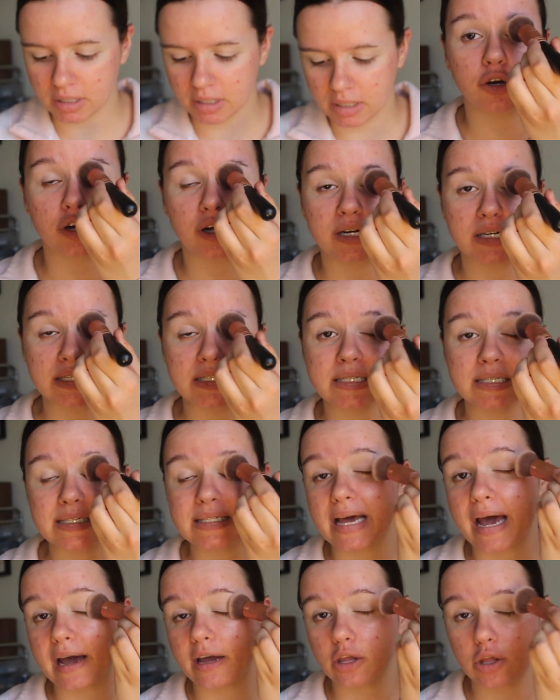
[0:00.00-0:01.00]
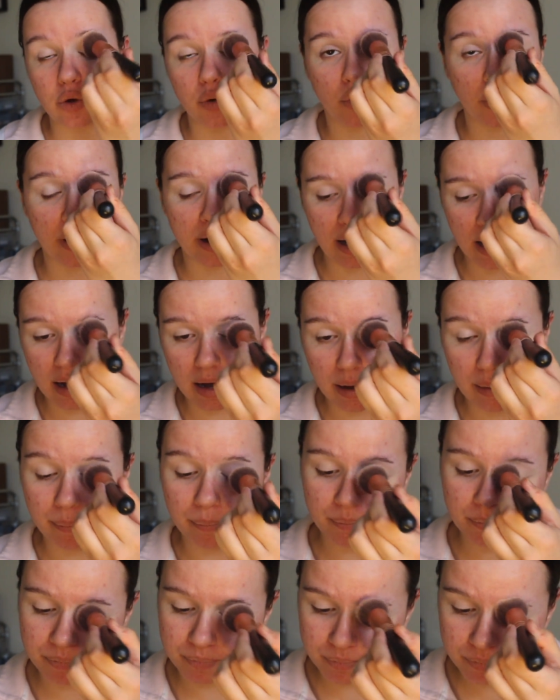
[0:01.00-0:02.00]
You're going to set your
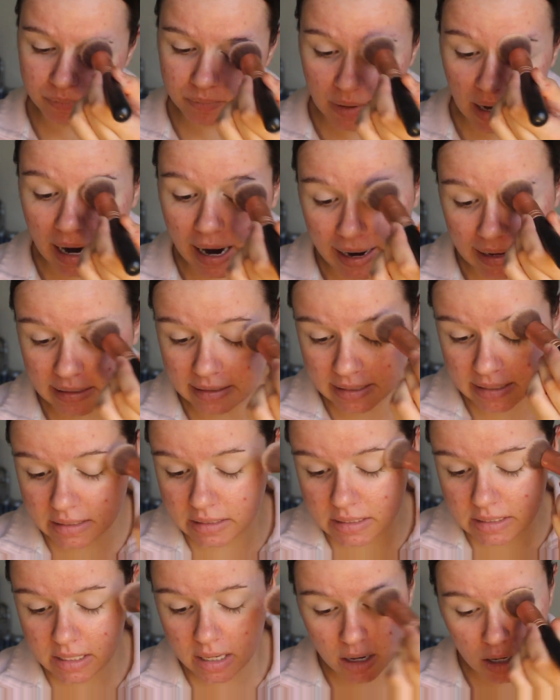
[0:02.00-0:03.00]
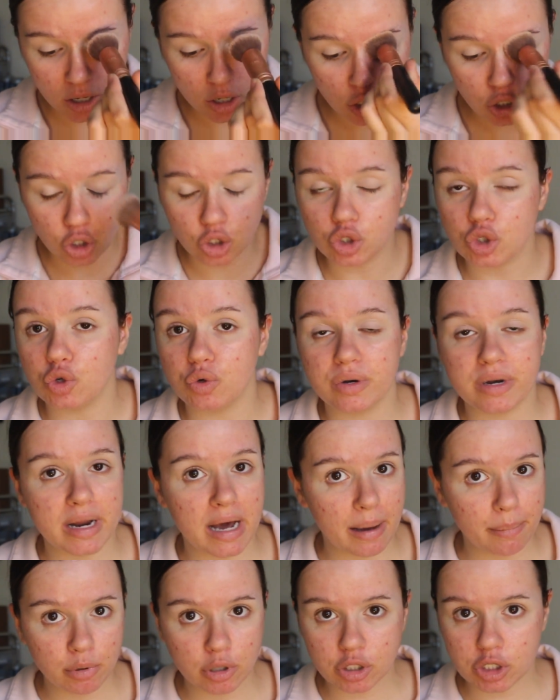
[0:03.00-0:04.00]
eyelids. Do
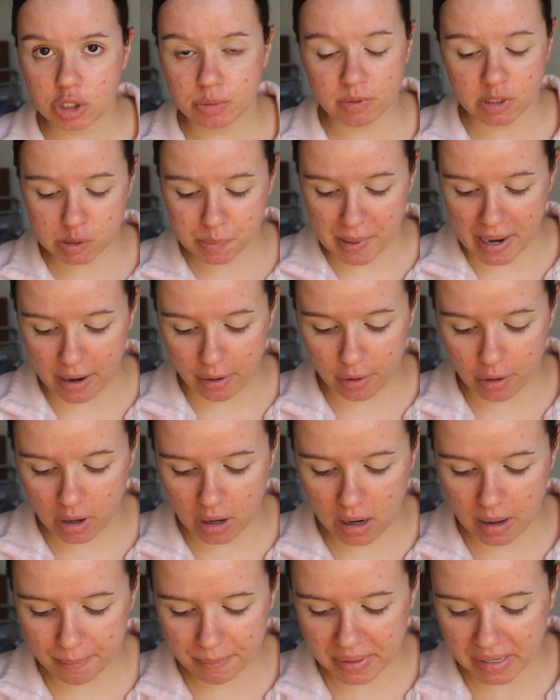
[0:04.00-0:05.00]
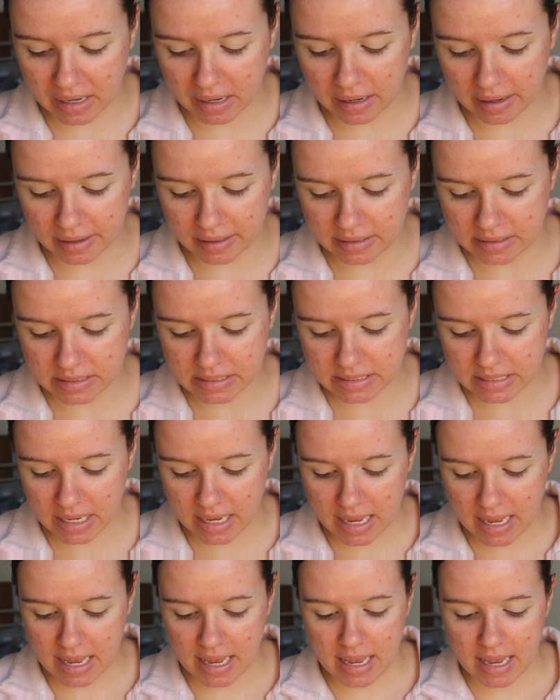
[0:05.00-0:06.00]
not put too much powder on because
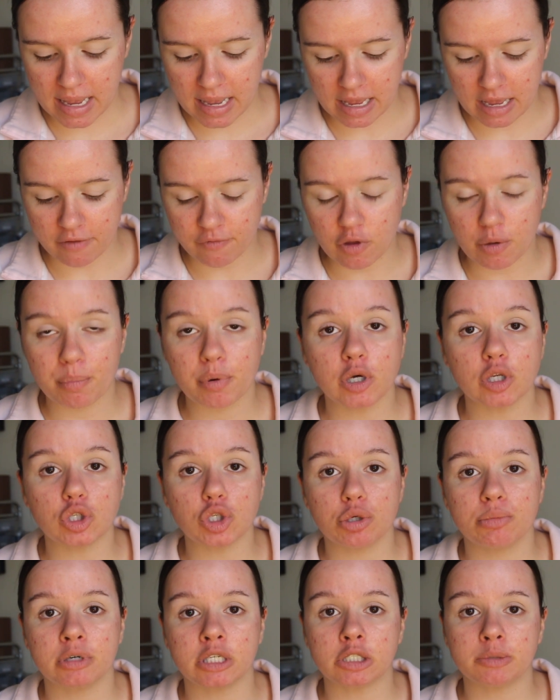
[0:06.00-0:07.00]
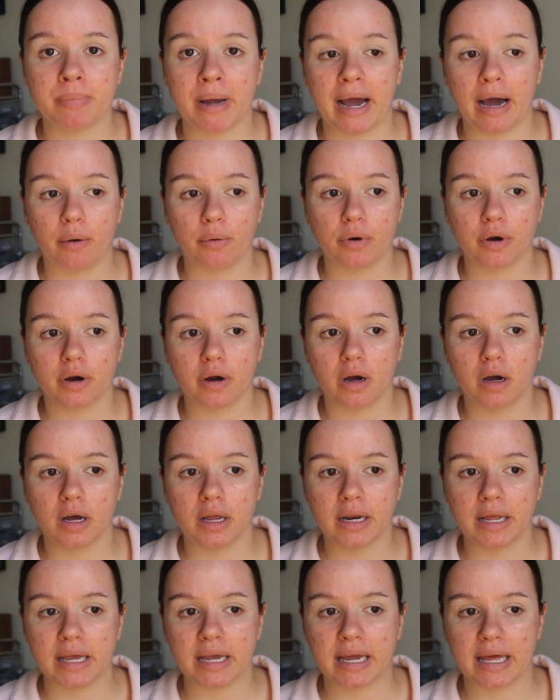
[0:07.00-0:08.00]
if you put too much powder
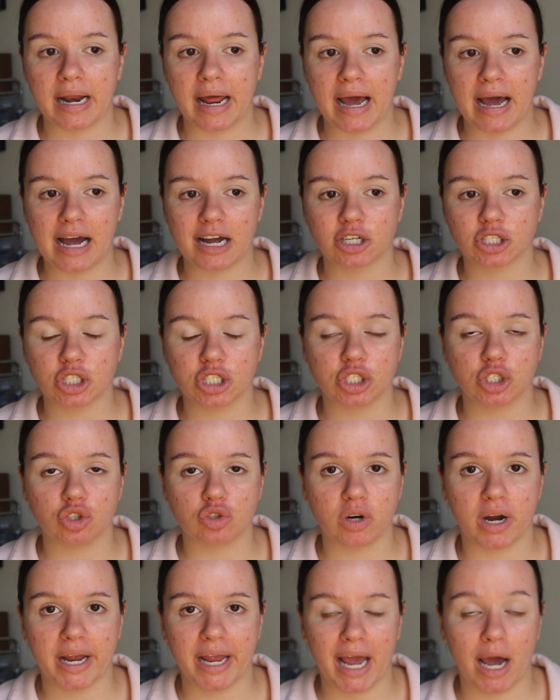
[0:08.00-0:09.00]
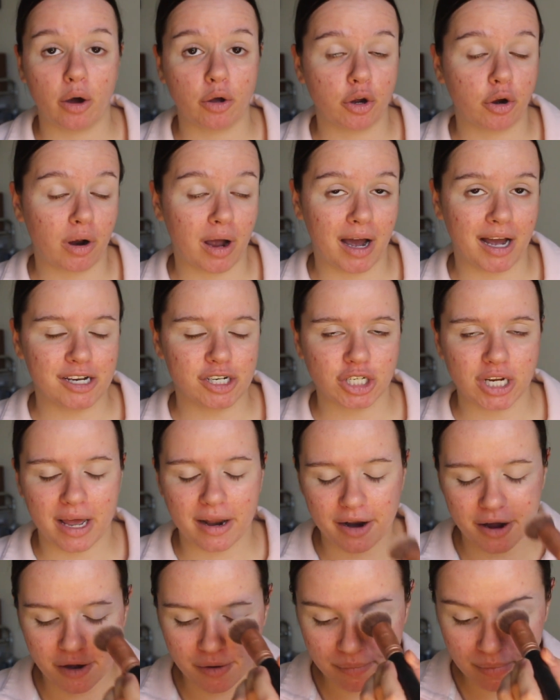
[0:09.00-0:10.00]
on, it can actually dry out your
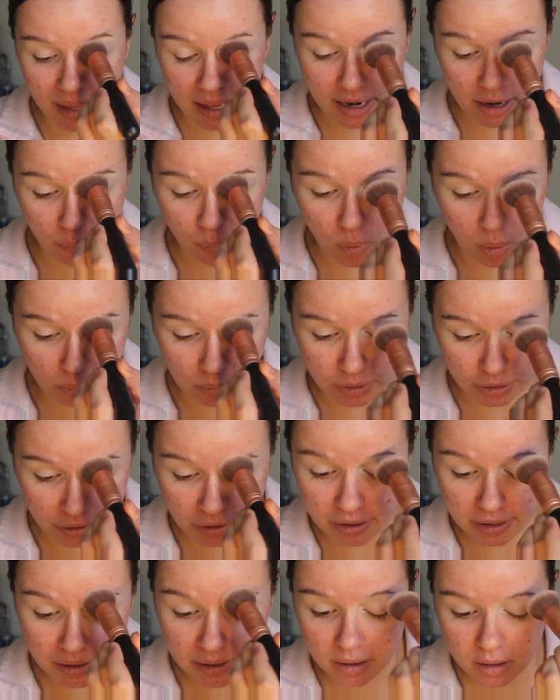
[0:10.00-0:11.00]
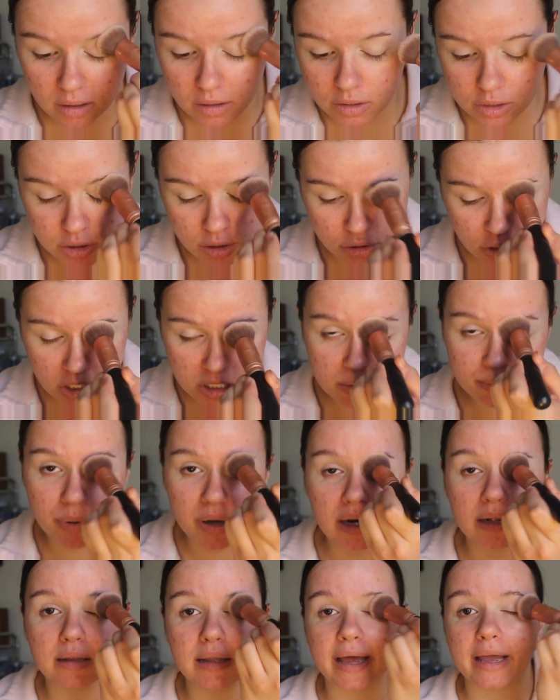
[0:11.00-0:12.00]
eyeshadow and it won't look good. So just
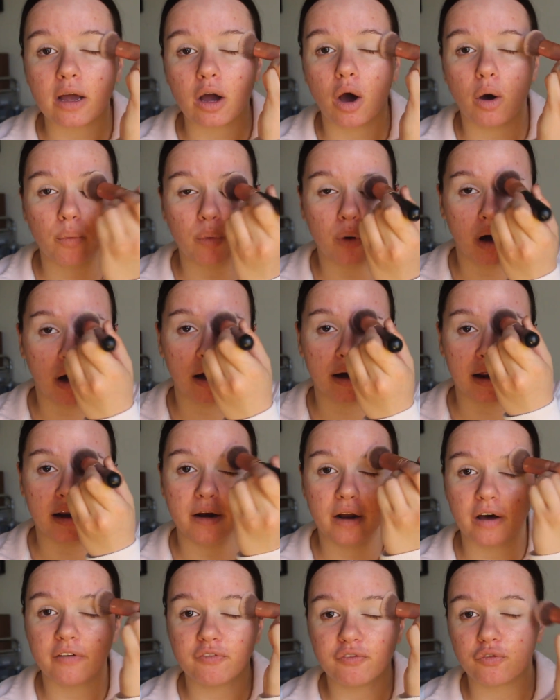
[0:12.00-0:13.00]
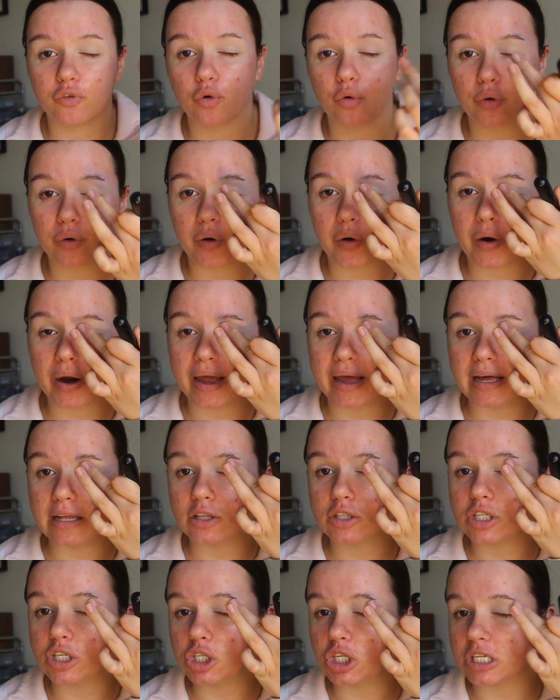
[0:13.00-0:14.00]
put a light coat on, enough for it
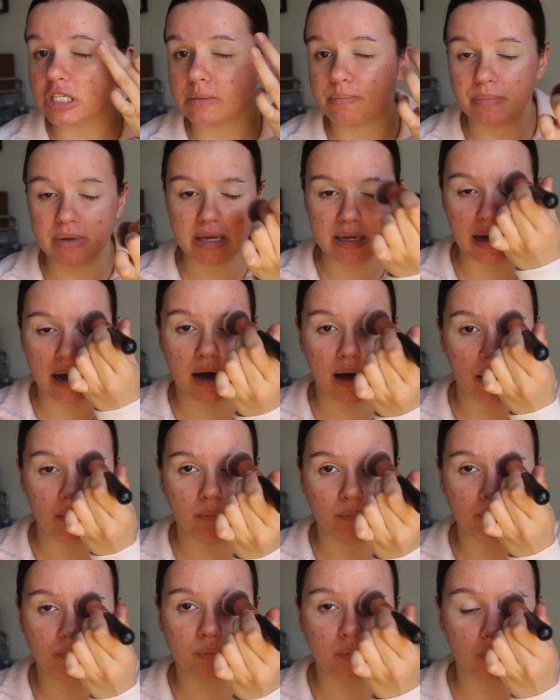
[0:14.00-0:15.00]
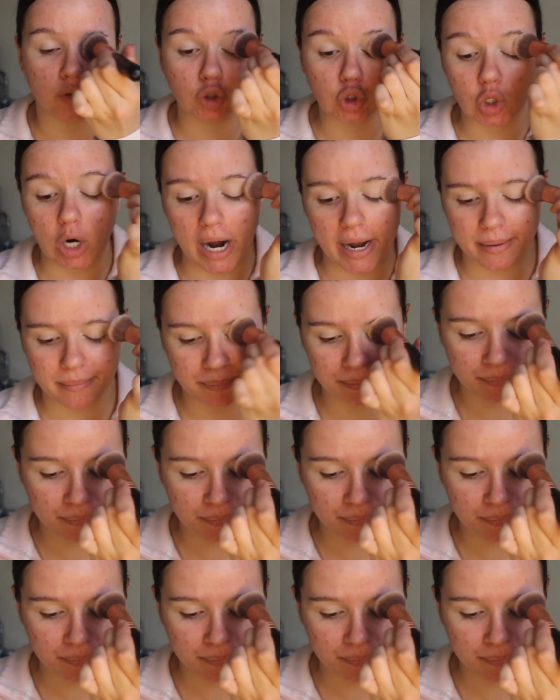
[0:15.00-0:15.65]
to just be dry.